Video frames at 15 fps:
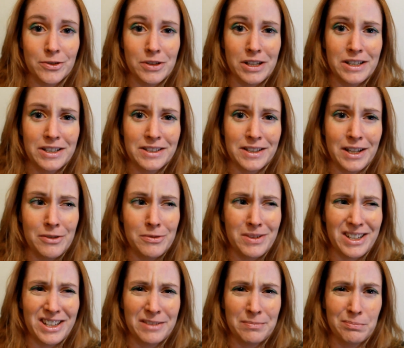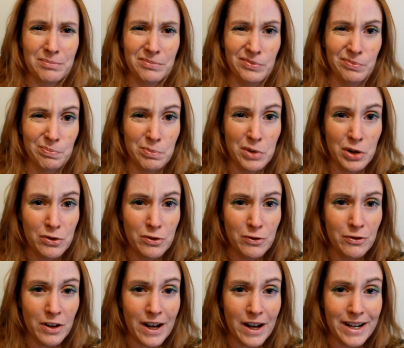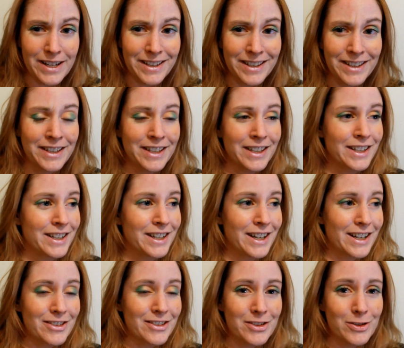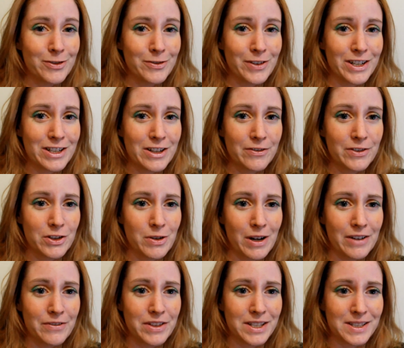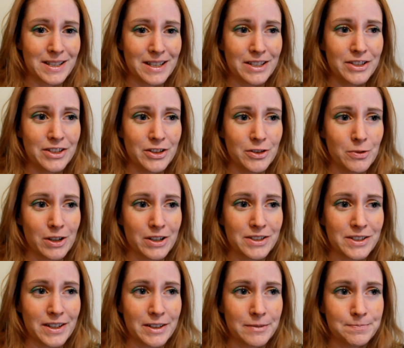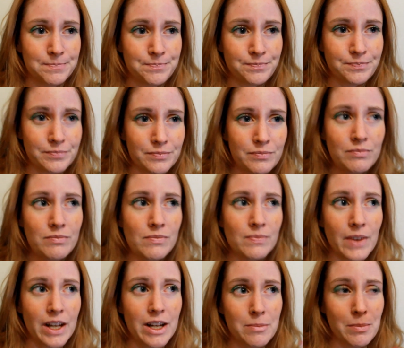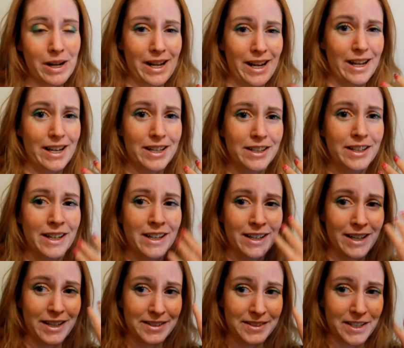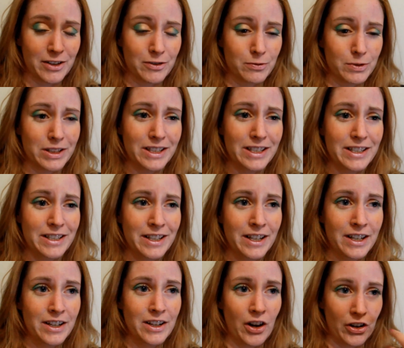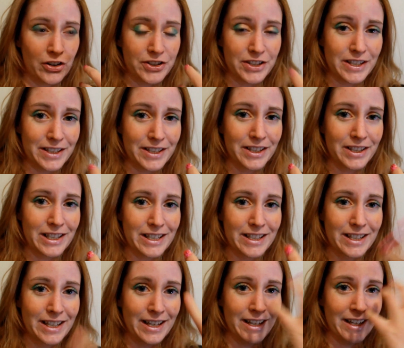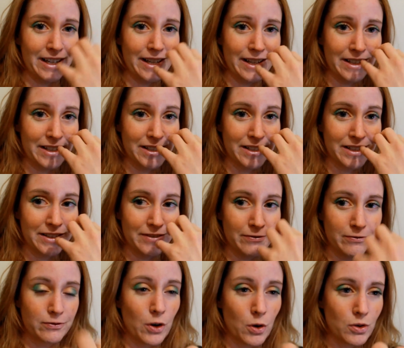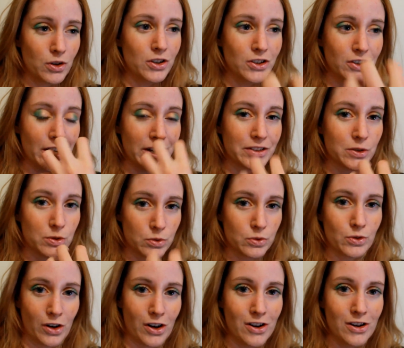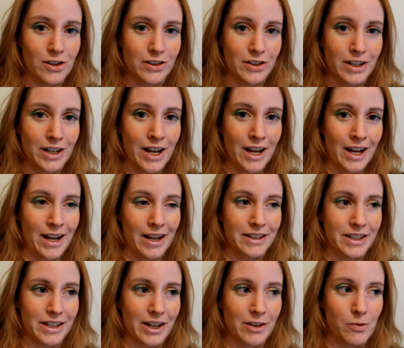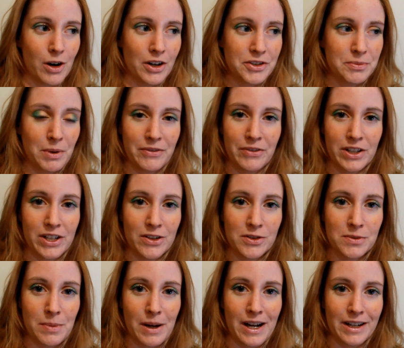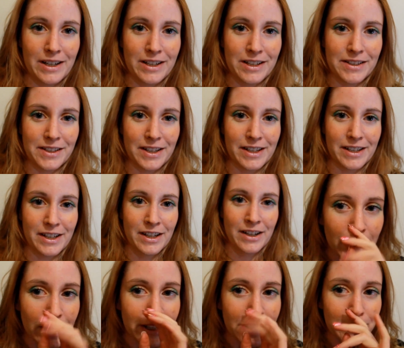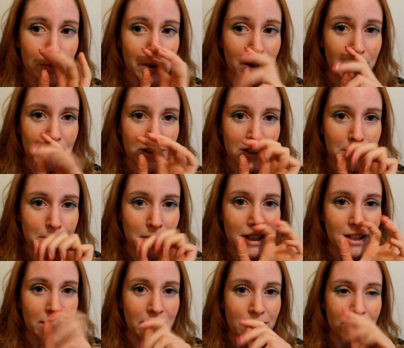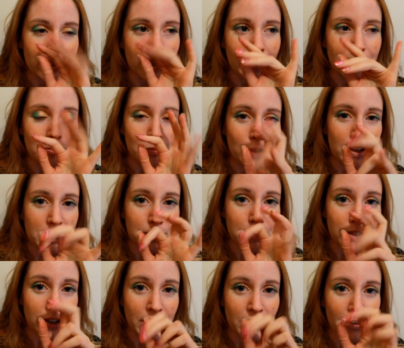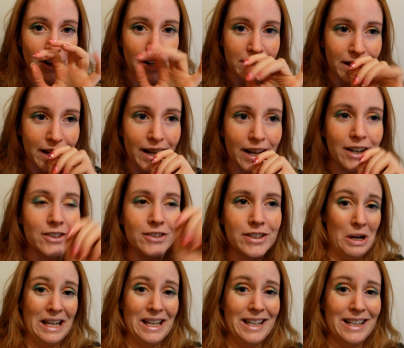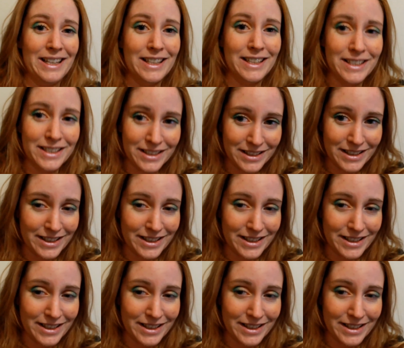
Is that what I move like? I don't know if any of you have this issue where it's like, in my head, I sound really articulate and vocal and strong, and then I watch my videos back and it's like, I can barely speak and I'm whispering right now. What?